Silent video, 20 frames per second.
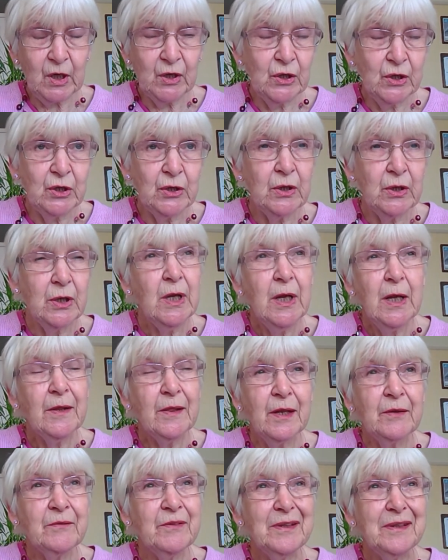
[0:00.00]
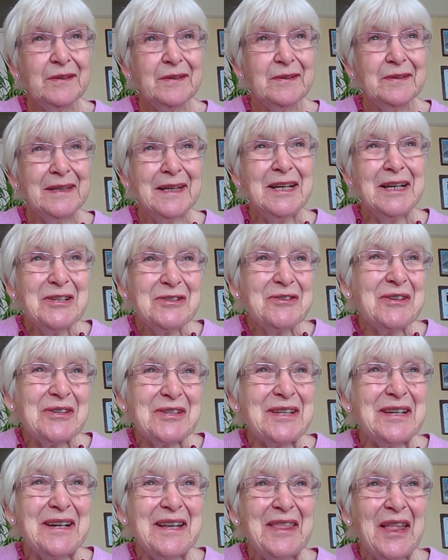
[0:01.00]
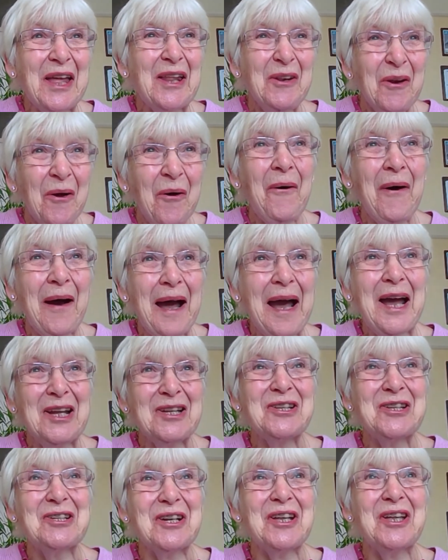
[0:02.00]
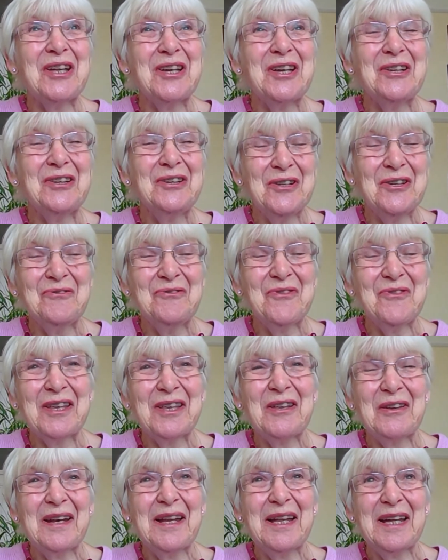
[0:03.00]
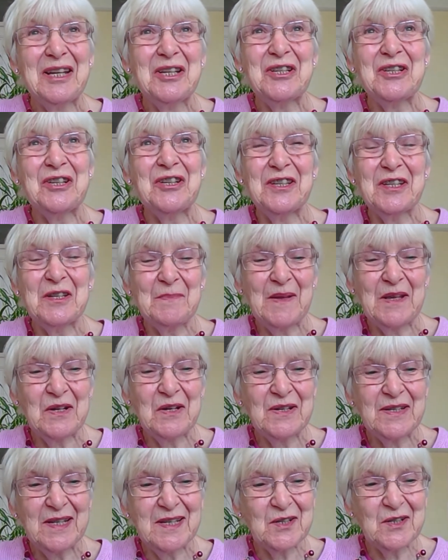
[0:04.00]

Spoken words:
and interestingly, they're not actually new regulations because